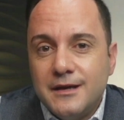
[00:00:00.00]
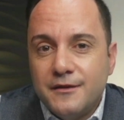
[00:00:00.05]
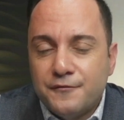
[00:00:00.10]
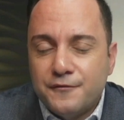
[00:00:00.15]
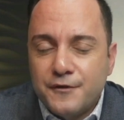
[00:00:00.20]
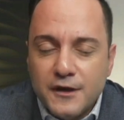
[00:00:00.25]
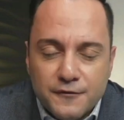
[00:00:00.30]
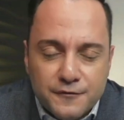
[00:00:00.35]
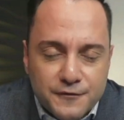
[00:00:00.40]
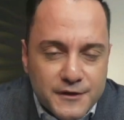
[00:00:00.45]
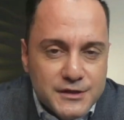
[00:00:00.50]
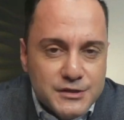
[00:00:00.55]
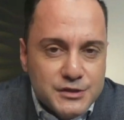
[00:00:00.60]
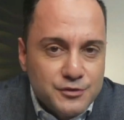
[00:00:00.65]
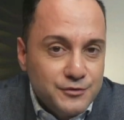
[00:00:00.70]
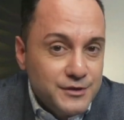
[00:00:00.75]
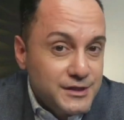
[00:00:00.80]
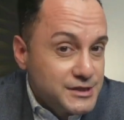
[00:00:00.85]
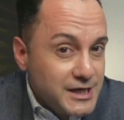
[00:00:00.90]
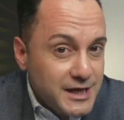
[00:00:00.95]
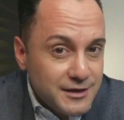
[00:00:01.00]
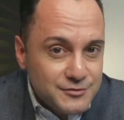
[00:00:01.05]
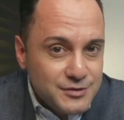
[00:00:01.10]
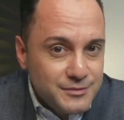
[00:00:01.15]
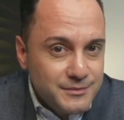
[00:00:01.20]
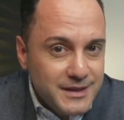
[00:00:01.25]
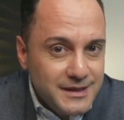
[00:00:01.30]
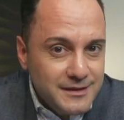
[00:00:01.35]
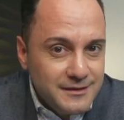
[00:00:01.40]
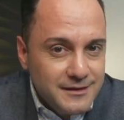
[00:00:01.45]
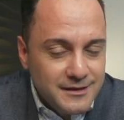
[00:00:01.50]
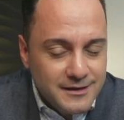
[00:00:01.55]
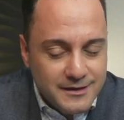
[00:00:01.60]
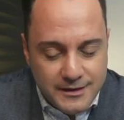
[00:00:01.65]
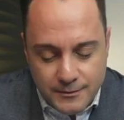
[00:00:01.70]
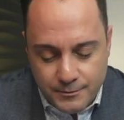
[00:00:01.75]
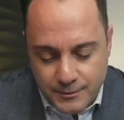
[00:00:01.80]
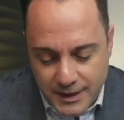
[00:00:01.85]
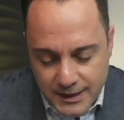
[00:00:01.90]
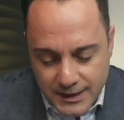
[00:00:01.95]
feel free to reach out to me
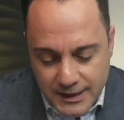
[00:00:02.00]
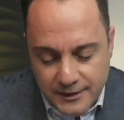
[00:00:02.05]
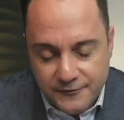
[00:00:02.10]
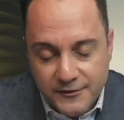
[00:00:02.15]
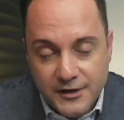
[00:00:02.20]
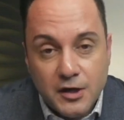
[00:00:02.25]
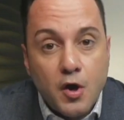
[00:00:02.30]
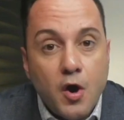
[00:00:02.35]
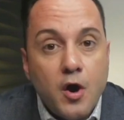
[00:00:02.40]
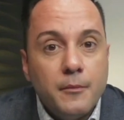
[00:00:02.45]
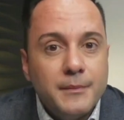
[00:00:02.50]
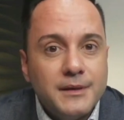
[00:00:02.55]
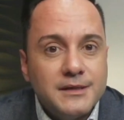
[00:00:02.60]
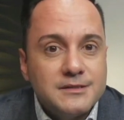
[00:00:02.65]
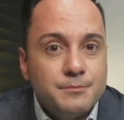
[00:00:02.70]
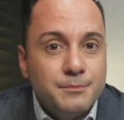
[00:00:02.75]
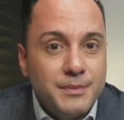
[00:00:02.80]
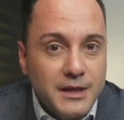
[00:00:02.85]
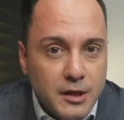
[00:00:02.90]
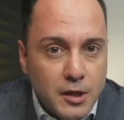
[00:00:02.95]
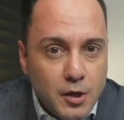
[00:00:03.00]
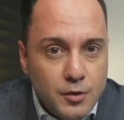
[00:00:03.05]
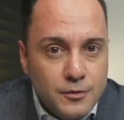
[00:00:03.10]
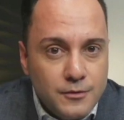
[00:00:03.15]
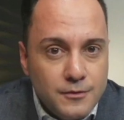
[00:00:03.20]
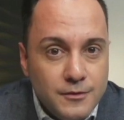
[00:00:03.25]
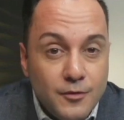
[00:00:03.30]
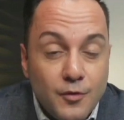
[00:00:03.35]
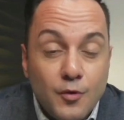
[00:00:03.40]
by leaving a comment below